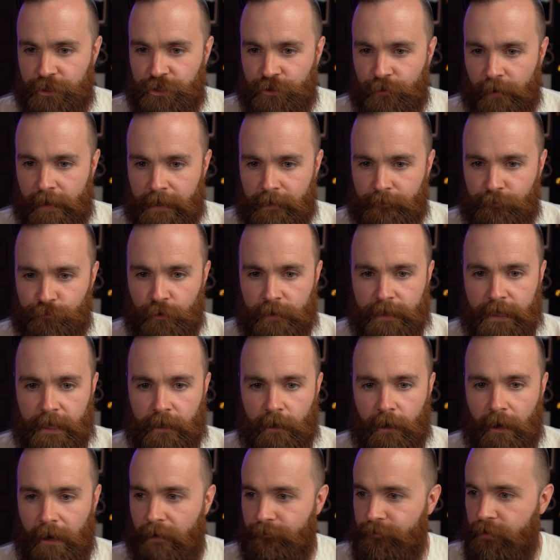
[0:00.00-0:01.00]
straight of drinking
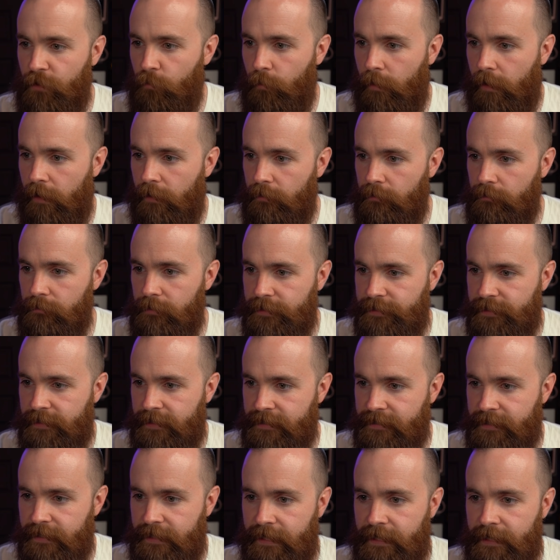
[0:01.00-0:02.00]
coffee while
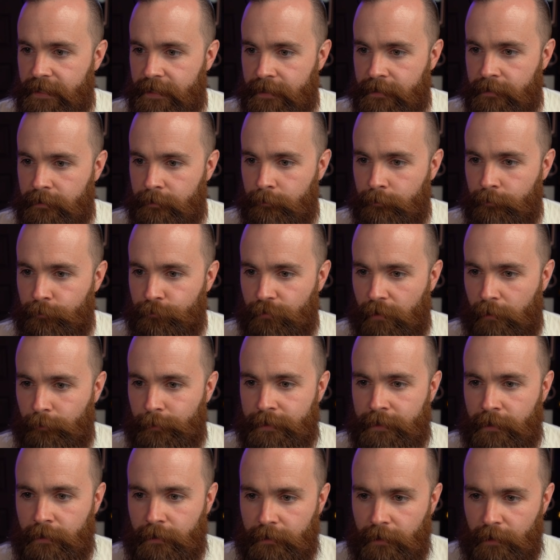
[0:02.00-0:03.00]
listening to E D M.
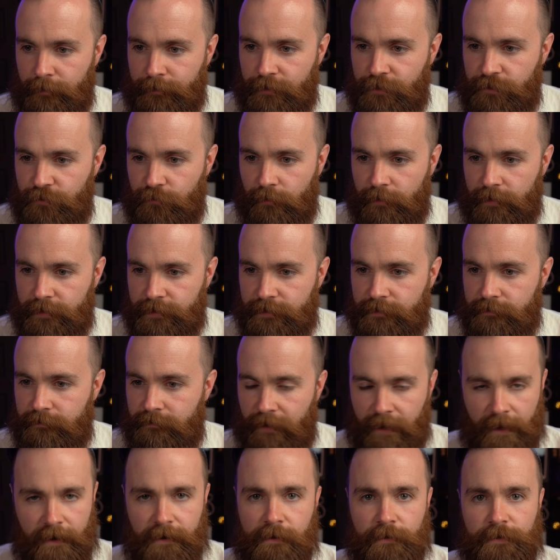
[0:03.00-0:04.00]
Probably an unhealthy choice.
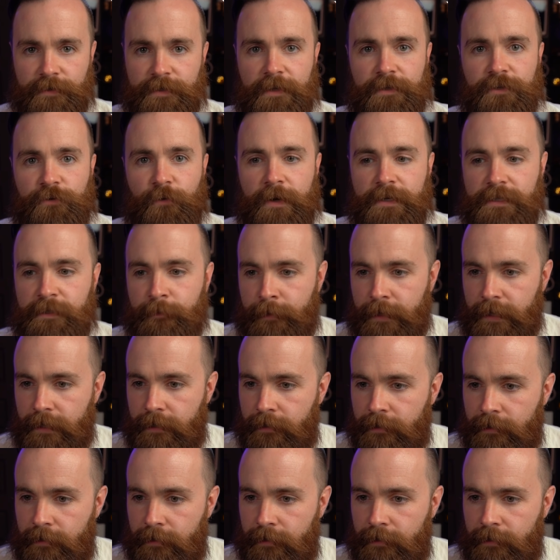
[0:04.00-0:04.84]
I don't know, sounds great to me.